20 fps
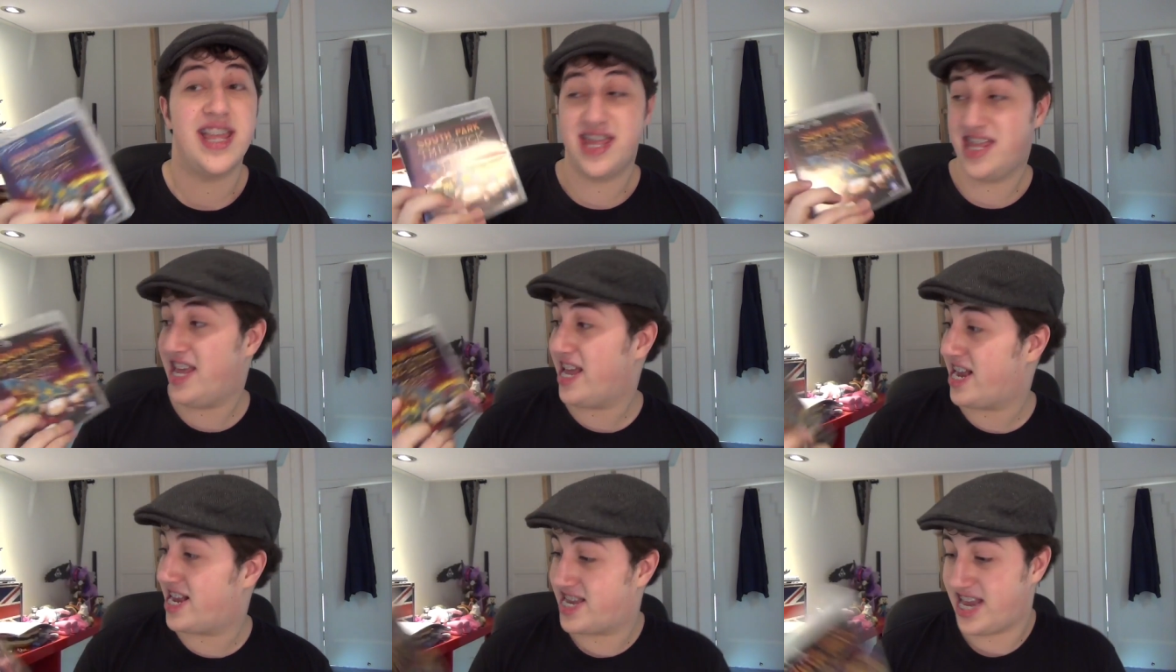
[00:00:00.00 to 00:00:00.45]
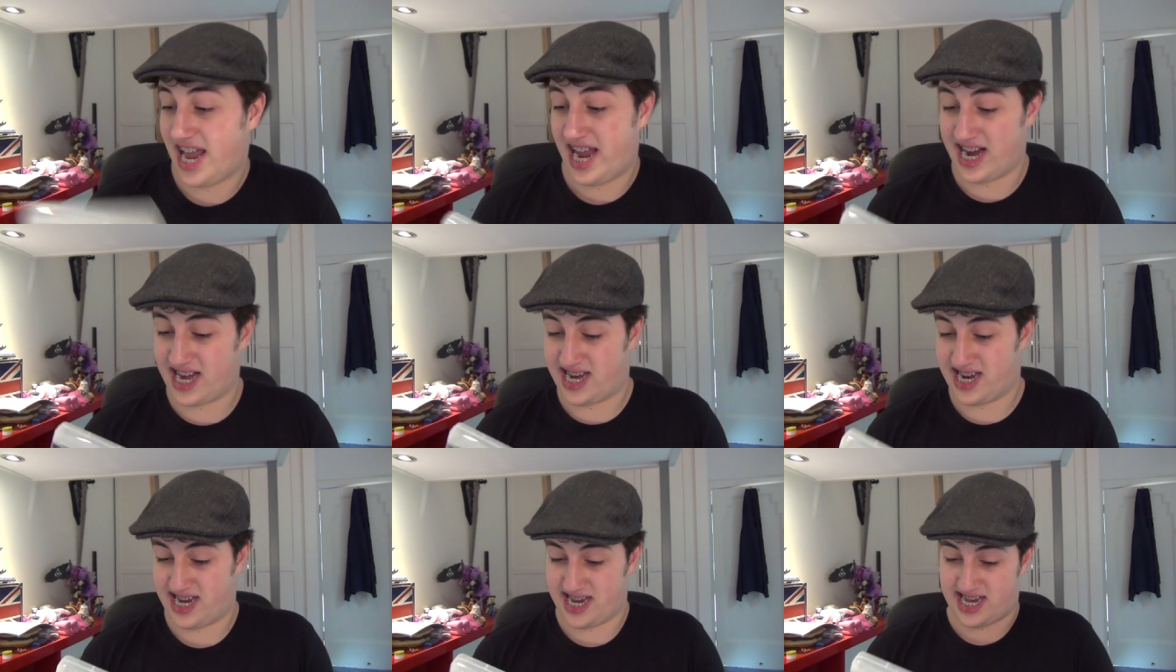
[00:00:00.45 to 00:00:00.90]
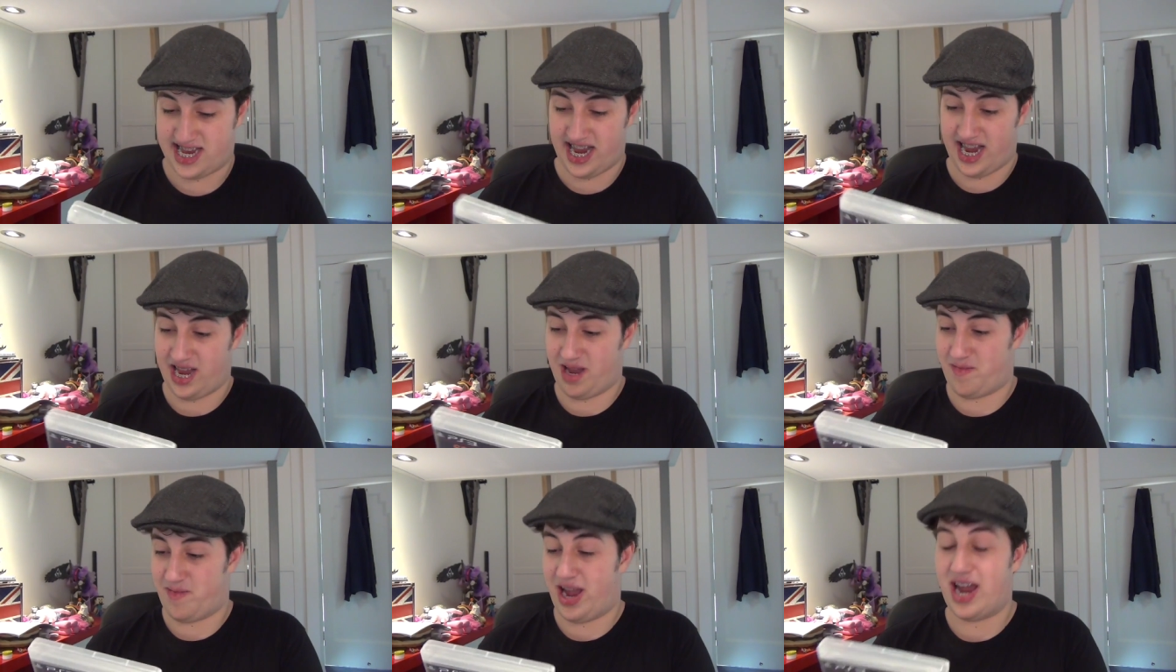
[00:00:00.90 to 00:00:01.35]
the exact
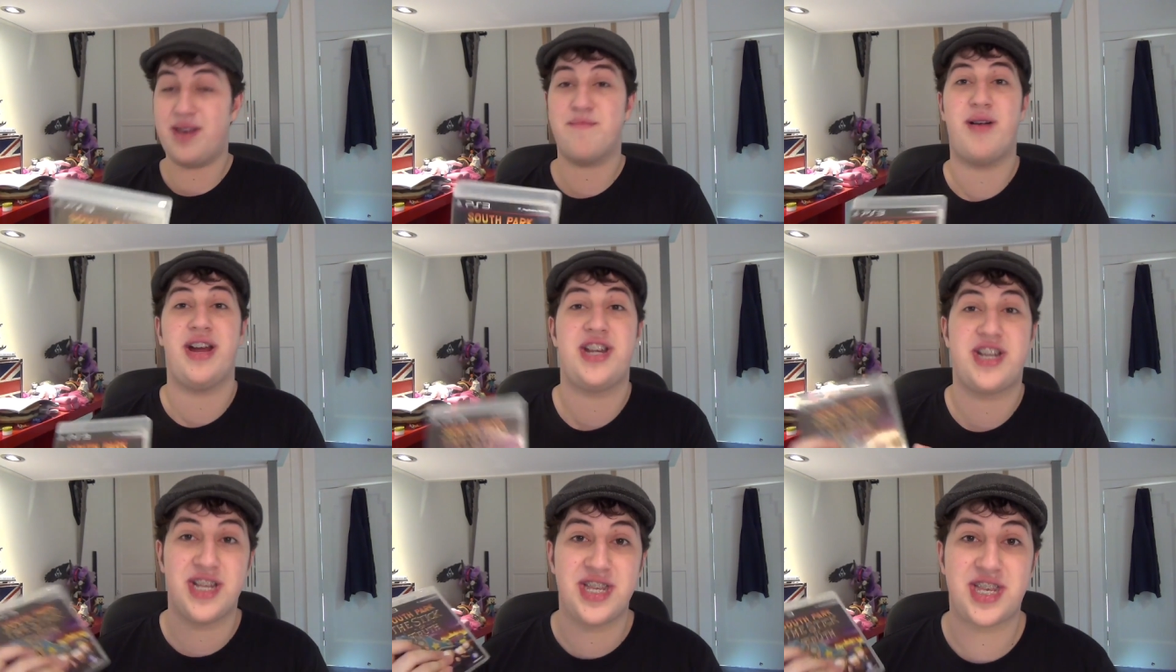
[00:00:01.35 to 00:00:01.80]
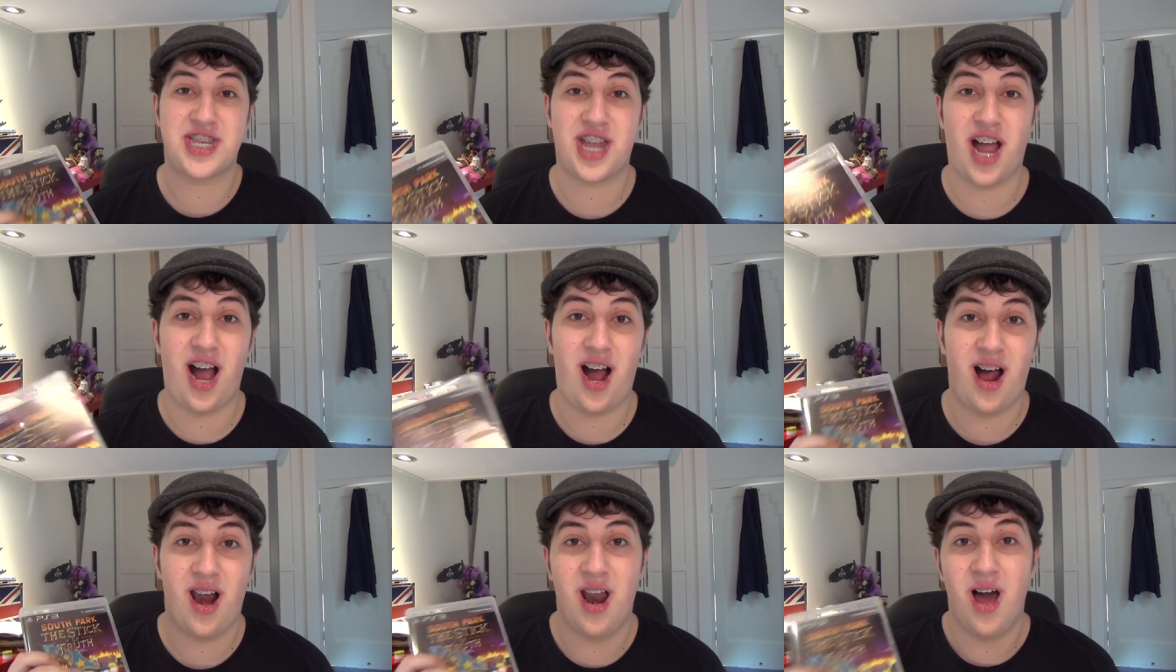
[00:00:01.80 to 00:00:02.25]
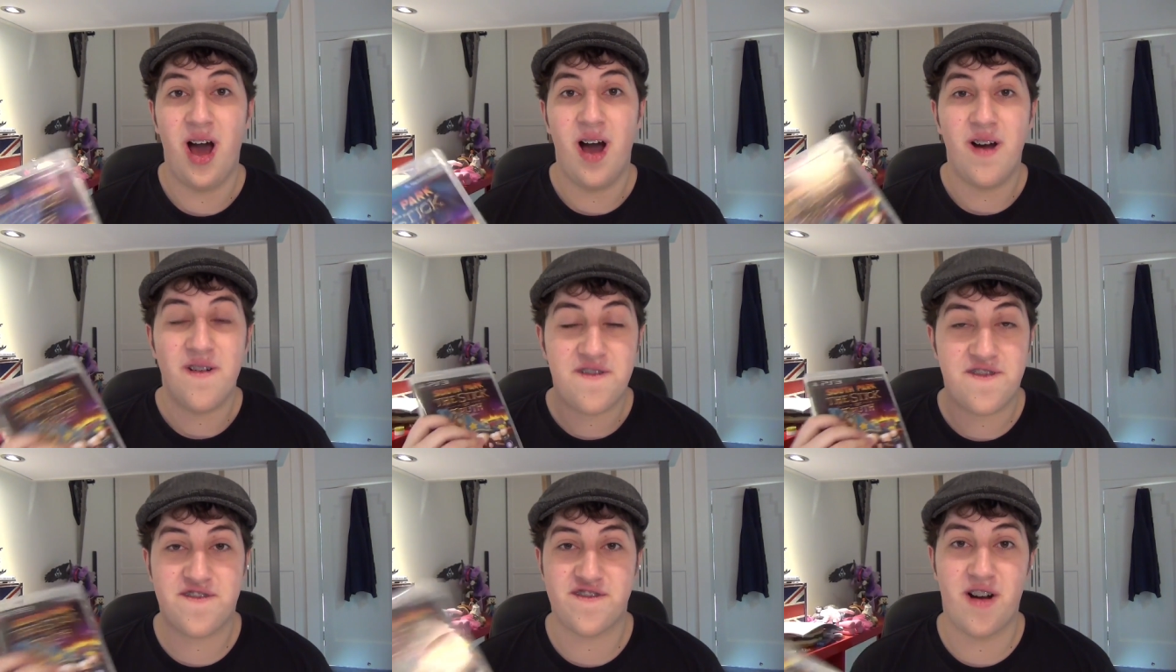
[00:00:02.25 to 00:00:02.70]
same animation style
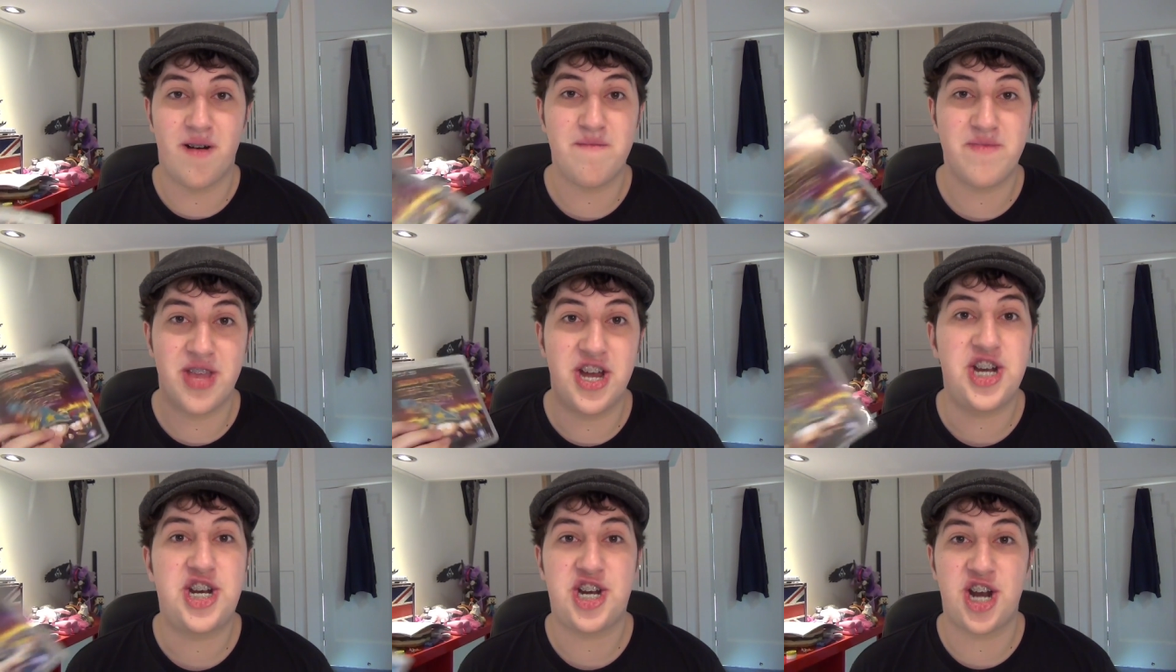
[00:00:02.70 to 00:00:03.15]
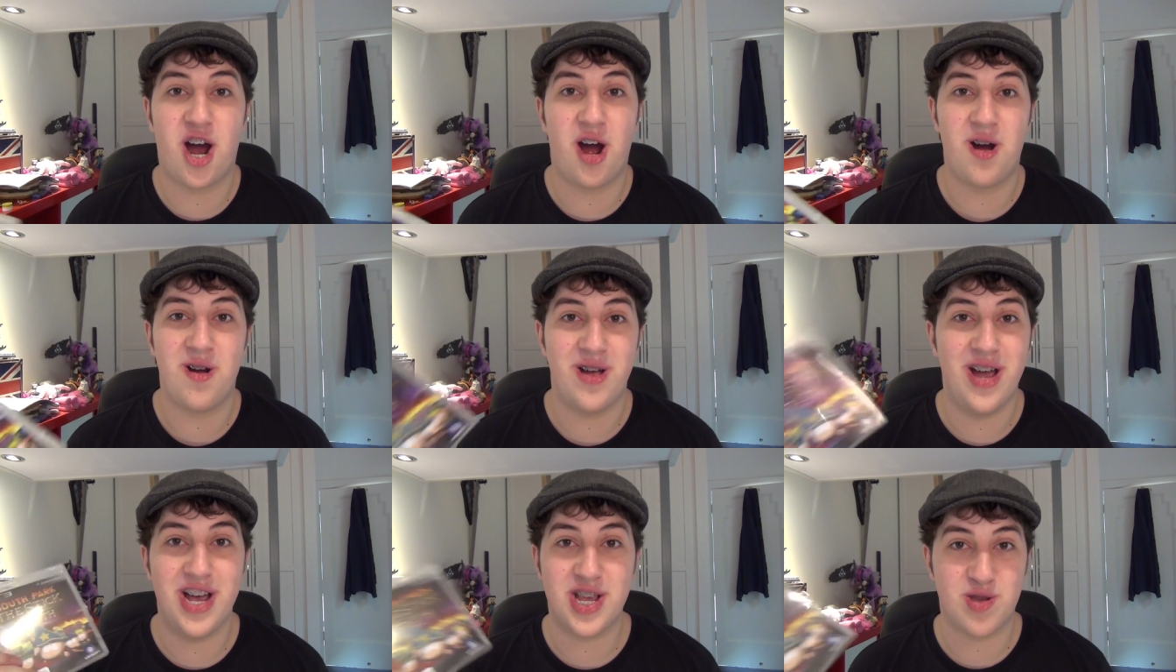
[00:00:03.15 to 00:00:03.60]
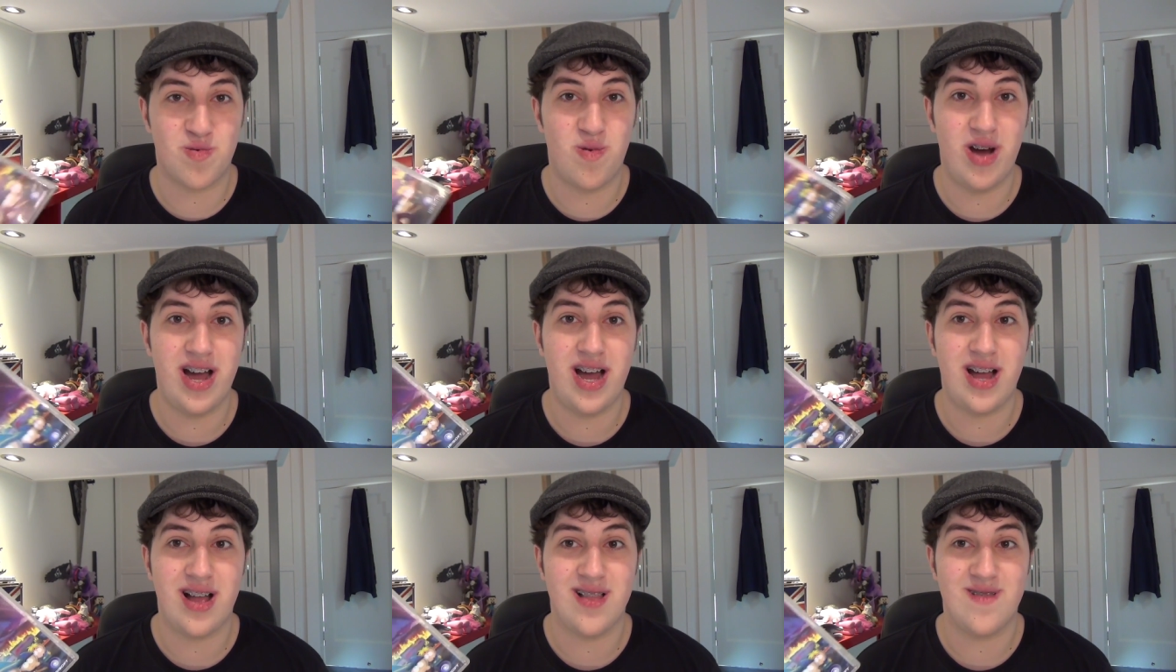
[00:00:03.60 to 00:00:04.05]
from the show as
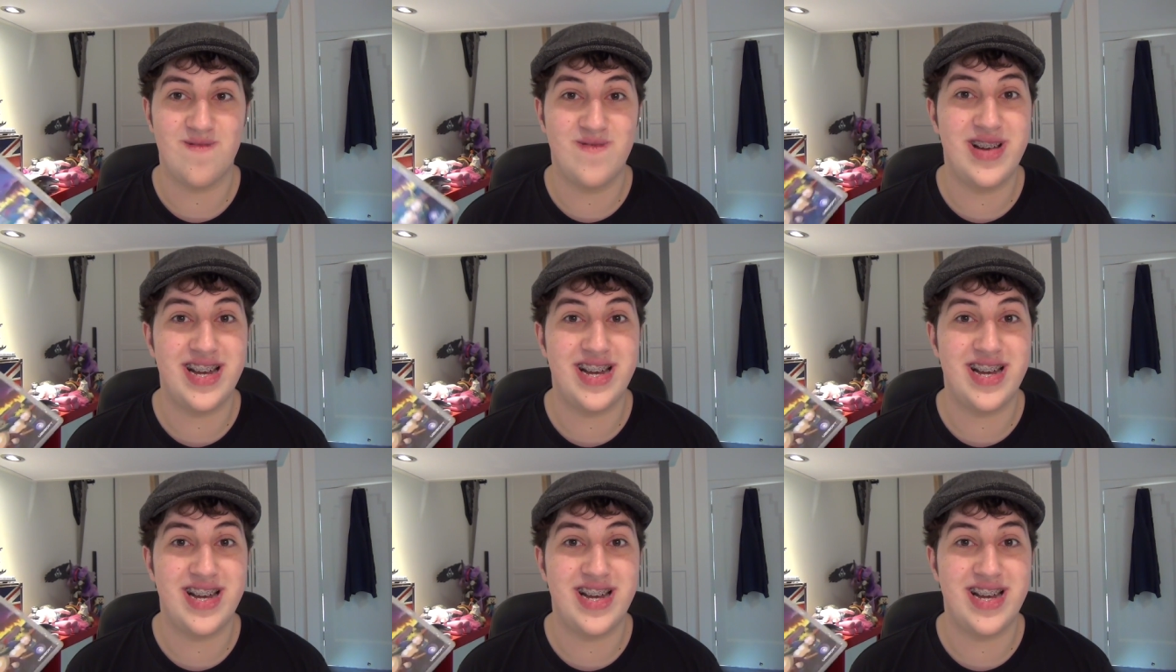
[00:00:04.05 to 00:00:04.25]
well,